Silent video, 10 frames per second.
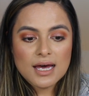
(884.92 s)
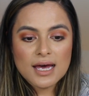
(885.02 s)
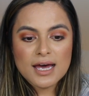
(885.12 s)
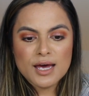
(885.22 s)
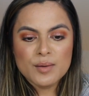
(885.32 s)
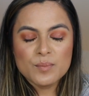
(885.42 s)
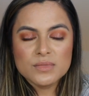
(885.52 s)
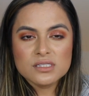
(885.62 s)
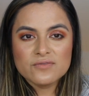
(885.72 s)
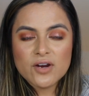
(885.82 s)

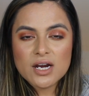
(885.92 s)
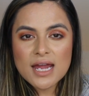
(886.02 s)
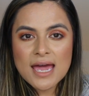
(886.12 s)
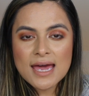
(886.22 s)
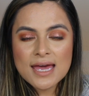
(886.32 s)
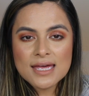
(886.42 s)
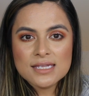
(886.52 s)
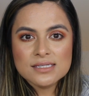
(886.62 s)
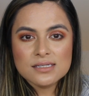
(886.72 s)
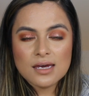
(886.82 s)
As far
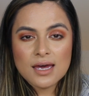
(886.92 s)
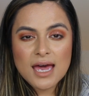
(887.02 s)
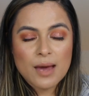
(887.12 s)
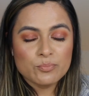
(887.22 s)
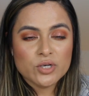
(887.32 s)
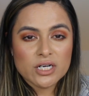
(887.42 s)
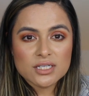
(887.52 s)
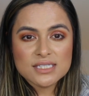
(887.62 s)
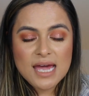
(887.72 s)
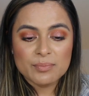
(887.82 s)
as
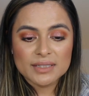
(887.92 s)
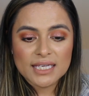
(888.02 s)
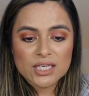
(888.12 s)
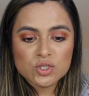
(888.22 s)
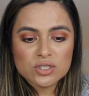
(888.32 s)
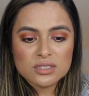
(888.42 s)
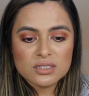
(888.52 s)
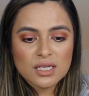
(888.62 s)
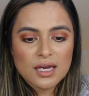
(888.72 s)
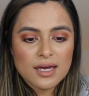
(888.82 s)
product
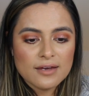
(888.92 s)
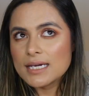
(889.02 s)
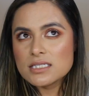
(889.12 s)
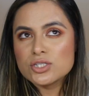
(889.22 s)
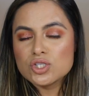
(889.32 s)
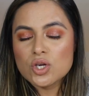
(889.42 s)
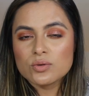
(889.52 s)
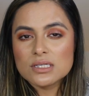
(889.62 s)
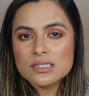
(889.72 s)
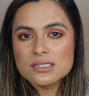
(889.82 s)
application, I did
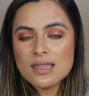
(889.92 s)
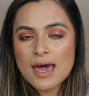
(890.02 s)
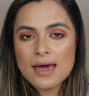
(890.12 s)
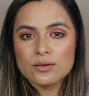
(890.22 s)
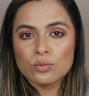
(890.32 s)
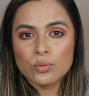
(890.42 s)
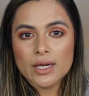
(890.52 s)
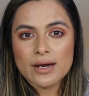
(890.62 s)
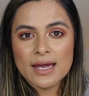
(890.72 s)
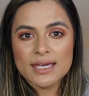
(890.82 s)
notice that
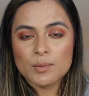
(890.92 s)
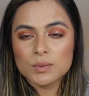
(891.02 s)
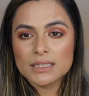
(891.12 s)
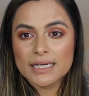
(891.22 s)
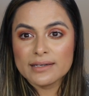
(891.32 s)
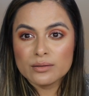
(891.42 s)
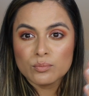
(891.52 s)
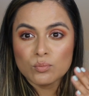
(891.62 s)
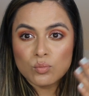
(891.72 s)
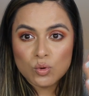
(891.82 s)
where I applied
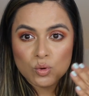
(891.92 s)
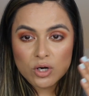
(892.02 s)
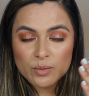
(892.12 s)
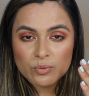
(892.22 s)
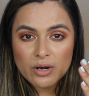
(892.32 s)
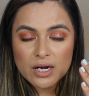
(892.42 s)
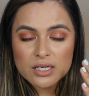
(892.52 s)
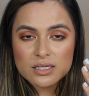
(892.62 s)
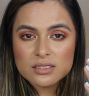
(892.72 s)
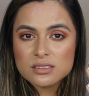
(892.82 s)
more
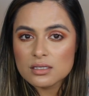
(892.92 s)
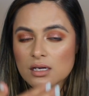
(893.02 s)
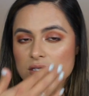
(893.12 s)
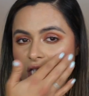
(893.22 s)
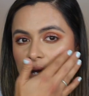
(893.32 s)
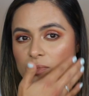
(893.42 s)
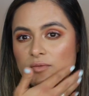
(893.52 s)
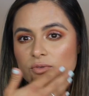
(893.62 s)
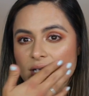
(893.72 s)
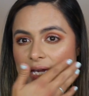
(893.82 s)
product on top
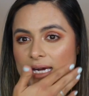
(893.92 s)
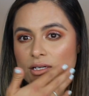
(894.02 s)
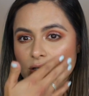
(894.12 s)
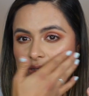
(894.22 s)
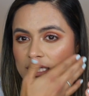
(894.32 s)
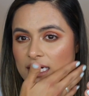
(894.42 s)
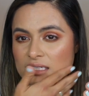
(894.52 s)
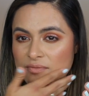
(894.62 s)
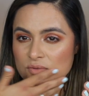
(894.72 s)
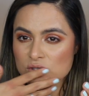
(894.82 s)
of what I had already
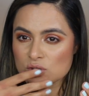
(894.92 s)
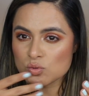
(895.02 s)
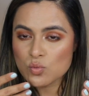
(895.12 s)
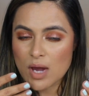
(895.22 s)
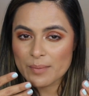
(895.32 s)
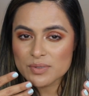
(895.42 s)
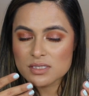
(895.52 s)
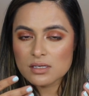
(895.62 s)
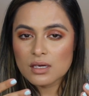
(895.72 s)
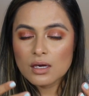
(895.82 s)
kind of
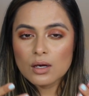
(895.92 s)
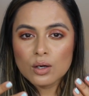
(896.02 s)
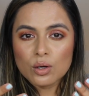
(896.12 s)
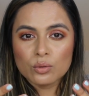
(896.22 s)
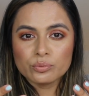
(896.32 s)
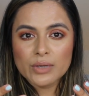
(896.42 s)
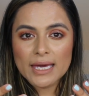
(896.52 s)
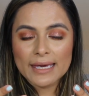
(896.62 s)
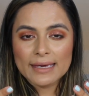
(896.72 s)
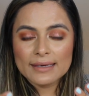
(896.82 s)
swept
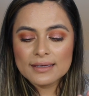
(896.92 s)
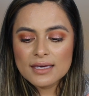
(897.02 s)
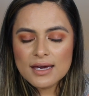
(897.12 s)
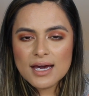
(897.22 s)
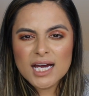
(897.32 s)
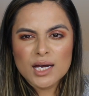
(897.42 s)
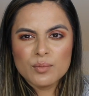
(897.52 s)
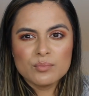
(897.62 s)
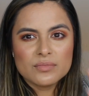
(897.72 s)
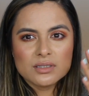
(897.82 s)
away,
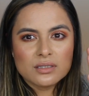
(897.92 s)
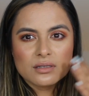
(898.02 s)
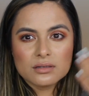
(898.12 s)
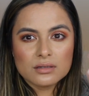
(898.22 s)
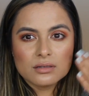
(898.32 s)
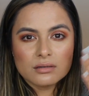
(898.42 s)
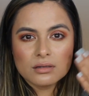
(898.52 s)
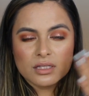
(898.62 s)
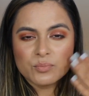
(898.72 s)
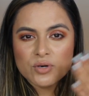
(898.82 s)

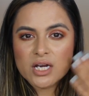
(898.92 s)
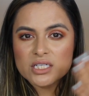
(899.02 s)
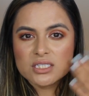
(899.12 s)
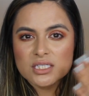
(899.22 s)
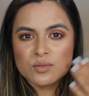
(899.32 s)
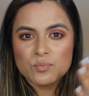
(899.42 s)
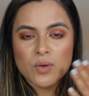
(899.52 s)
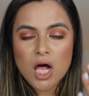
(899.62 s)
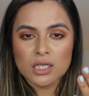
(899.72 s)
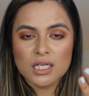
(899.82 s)
the product didn't
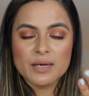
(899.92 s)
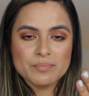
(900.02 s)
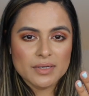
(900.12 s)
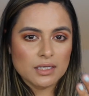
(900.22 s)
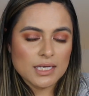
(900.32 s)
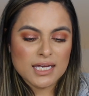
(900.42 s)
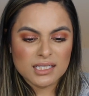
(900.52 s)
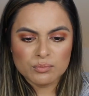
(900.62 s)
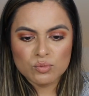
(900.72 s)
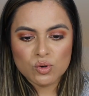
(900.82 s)
ball up
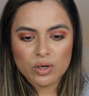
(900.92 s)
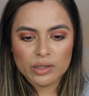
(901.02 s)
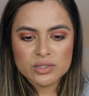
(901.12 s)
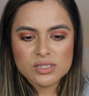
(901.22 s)
anymore.